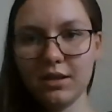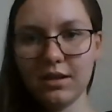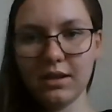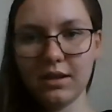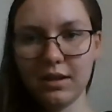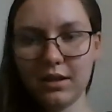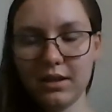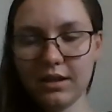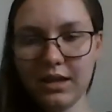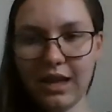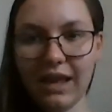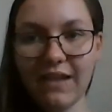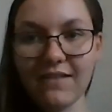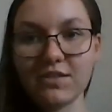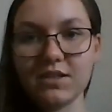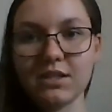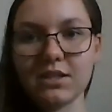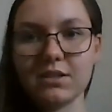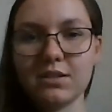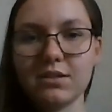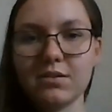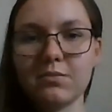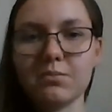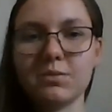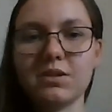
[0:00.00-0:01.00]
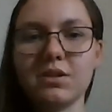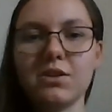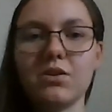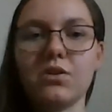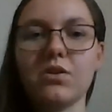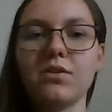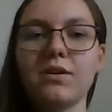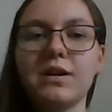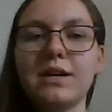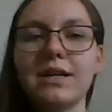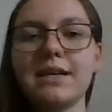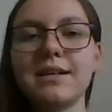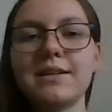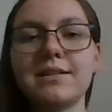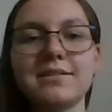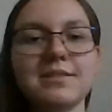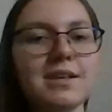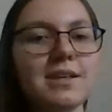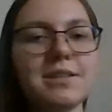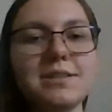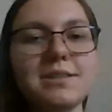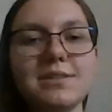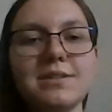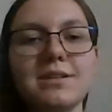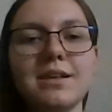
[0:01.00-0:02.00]
the cave systems that already
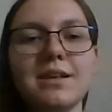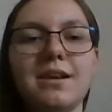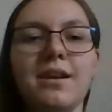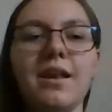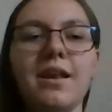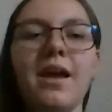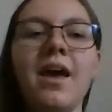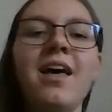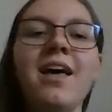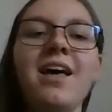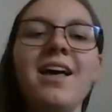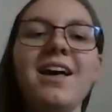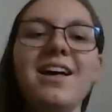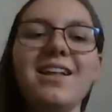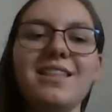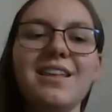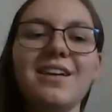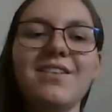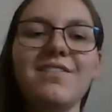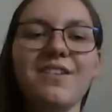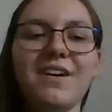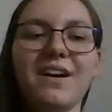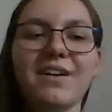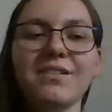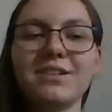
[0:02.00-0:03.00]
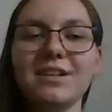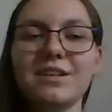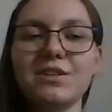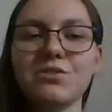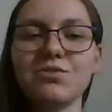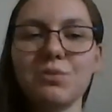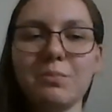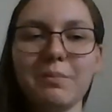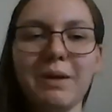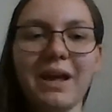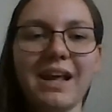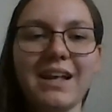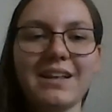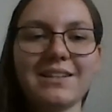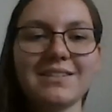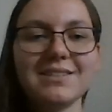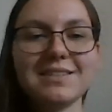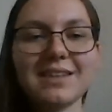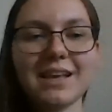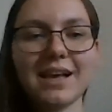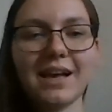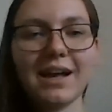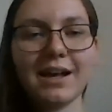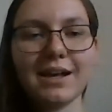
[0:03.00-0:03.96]
existed, they found these remains.